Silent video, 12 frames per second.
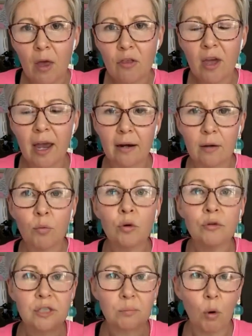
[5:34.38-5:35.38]
that
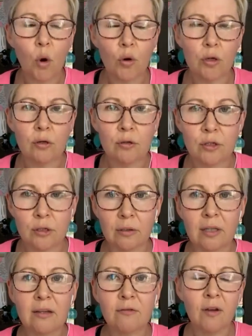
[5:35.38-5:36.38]
will support you to
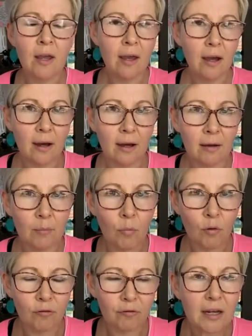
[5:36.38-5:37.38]
live
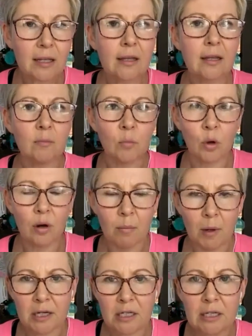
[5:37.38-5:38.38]
more freely, more
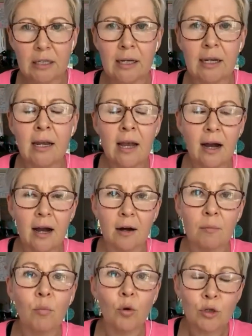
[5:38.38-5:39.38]
abundantly,
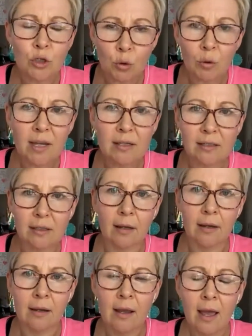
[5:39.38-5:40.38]
more
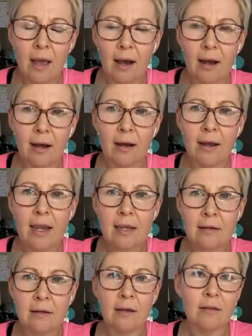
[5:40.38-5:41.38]
joyously
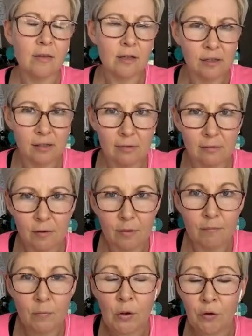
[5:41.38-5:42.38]
in this,
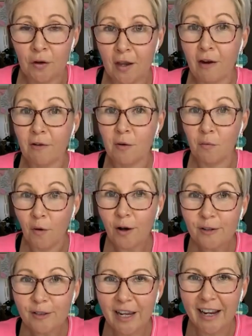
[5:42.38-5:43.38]
you know, current
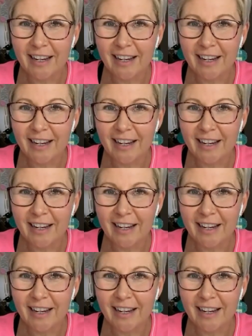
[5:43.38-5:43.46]
world